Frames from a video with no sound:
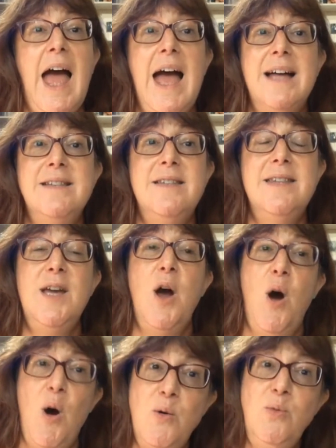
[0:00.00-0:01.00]
And the
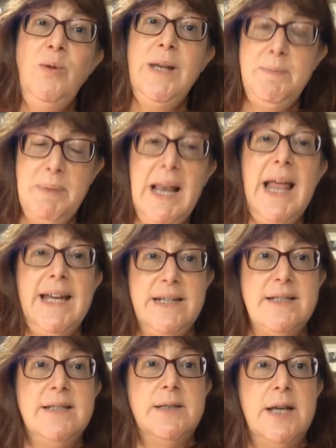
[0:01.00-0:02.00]
only
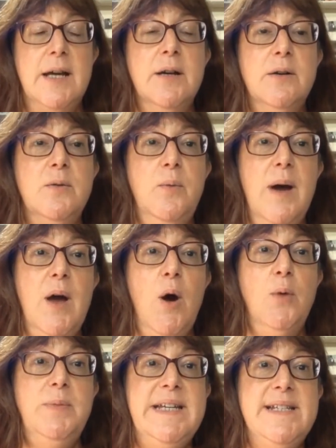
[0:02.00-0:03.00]
place where
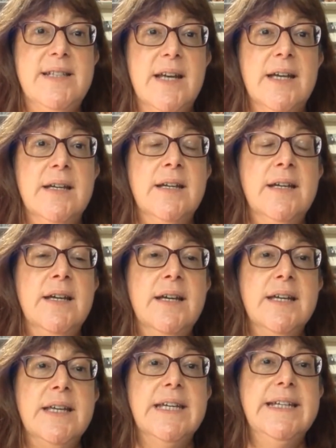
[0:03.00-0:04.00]
Orbisa
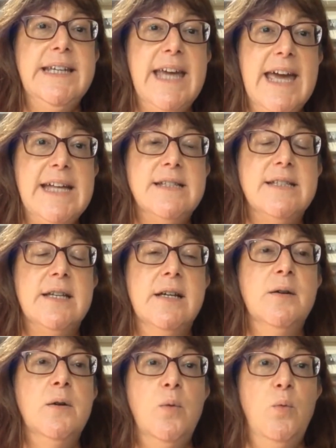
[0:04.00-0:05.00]
can get
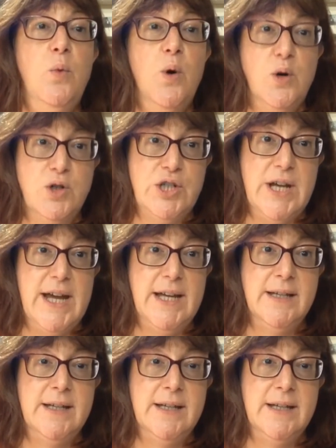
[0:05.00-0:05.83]
water